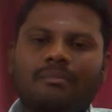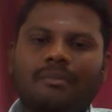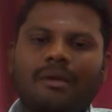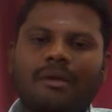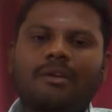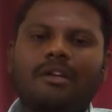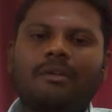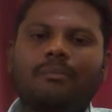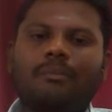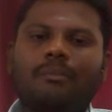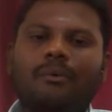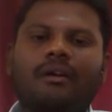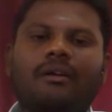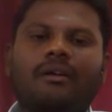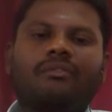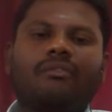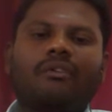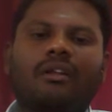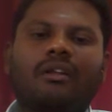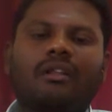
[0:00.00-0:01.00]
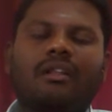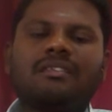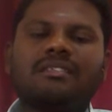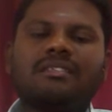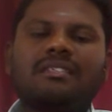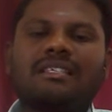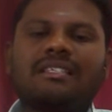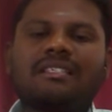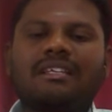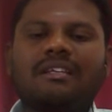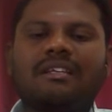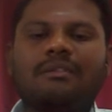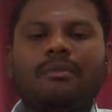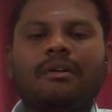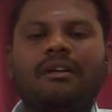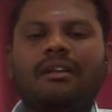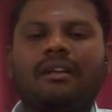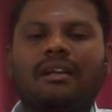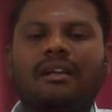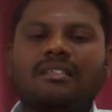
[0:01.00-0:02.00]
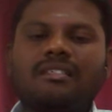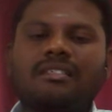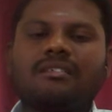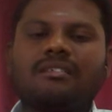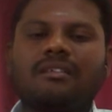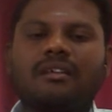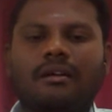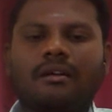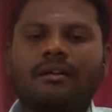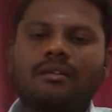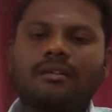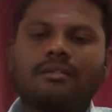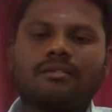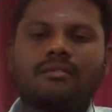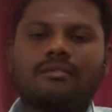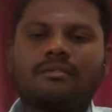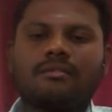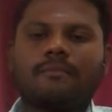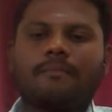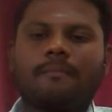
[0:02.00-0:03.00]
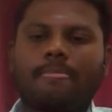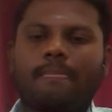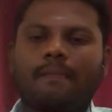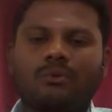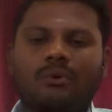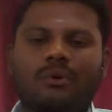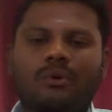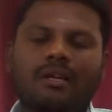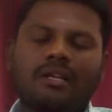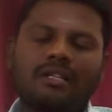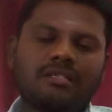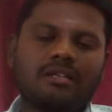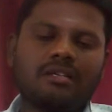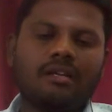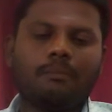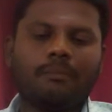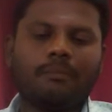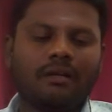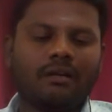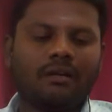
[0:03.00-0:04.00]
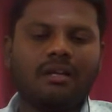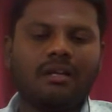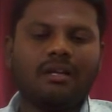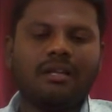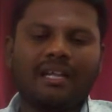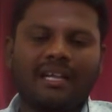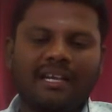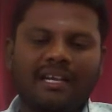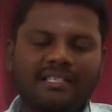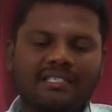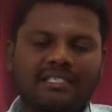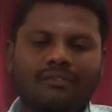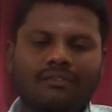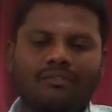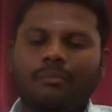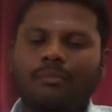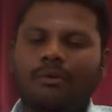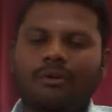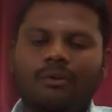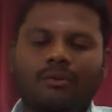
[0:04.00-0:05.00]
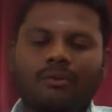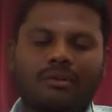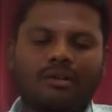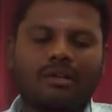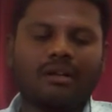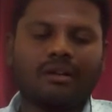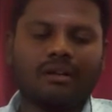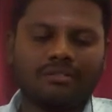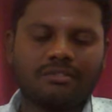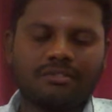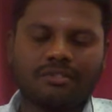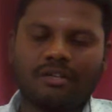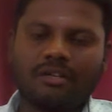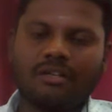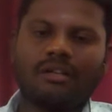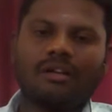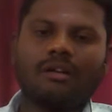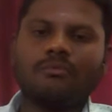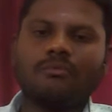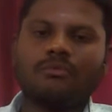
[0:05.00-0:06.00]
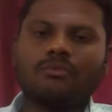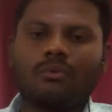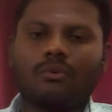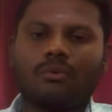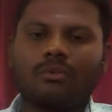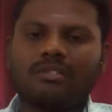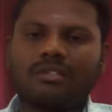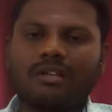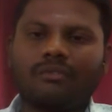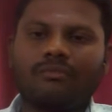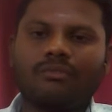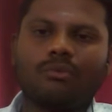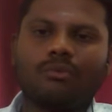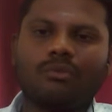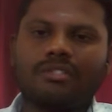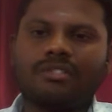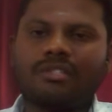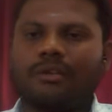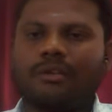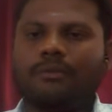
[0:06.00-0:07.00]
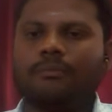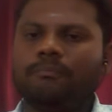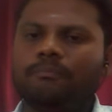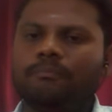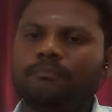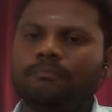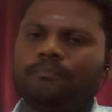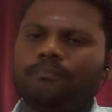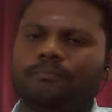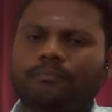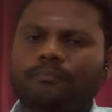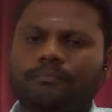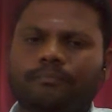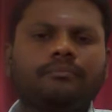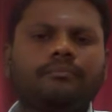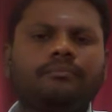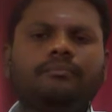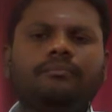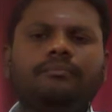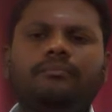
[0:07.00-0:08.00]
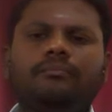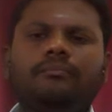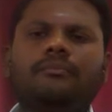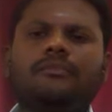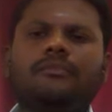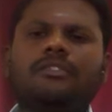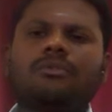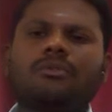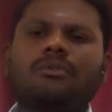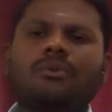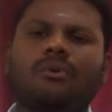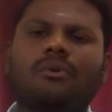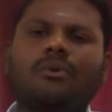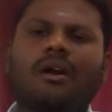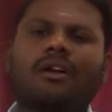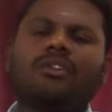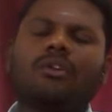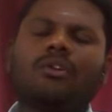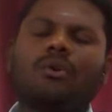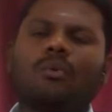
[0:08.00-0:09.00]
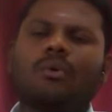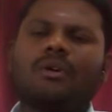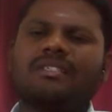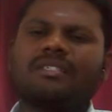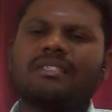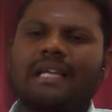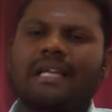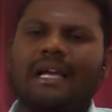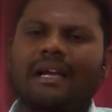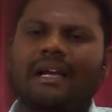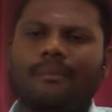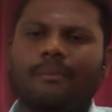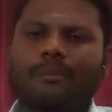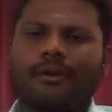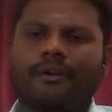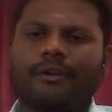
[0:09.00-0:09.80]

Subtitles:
pointer for the 16-bit register address. So HL pair, it is available in our architecture diagram. So once again, we will see. So another one, stack pointer.